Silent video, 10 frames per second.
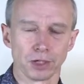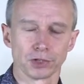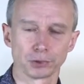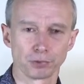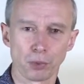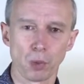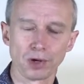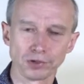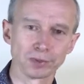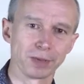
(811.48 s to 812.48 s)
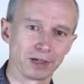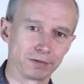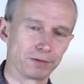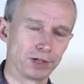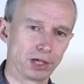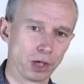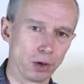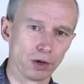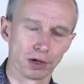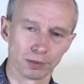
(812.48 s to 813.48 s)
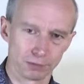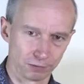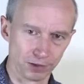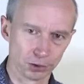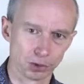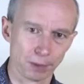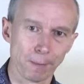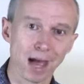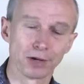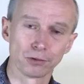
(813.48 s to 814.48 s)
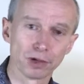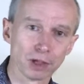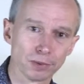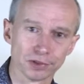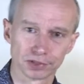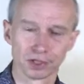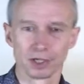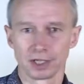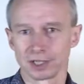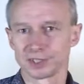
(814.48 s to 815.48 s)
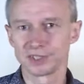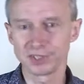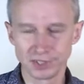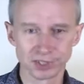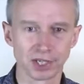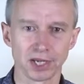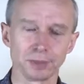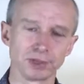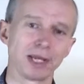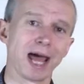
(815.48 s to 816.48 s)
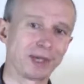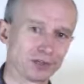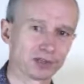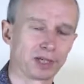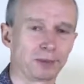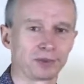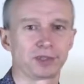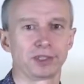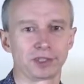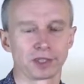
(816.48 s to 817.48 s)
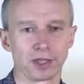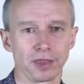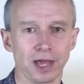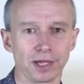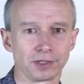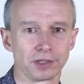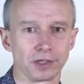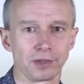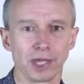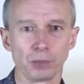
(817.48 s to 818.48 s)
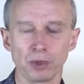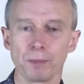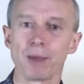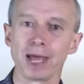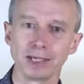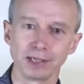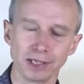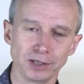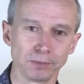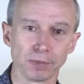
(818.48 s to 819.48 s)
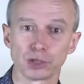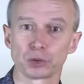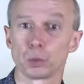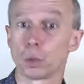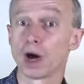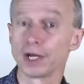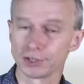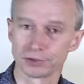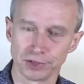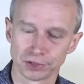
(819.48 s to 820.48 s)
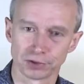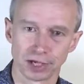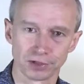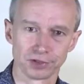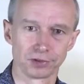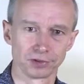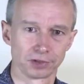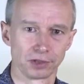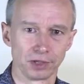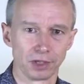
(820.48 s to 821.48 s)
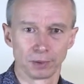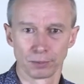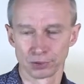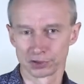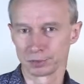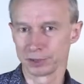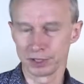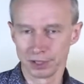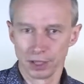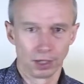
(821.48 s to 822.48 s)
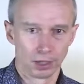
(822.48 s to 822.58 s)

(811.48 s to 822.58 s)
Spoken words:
So if we want to make a video featuring panoramas, cityscapes, landscapes, things like that, then we may need much wider interaxials, possibly